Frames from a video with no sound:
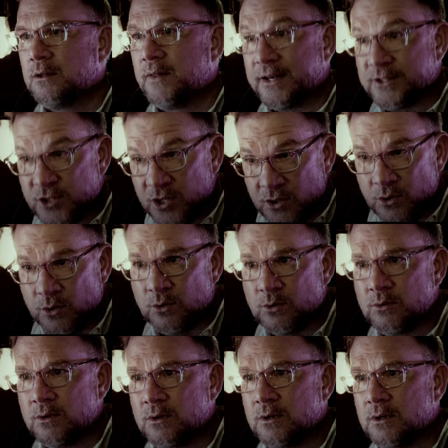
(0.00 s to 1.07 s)
That two,
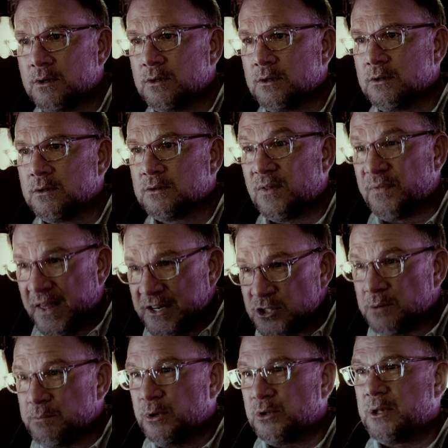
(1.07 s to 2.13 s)
that they
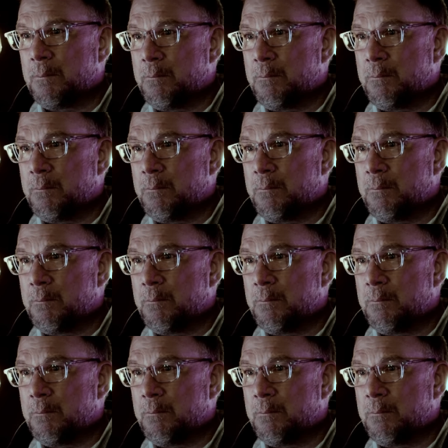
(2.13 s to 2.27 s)
should build a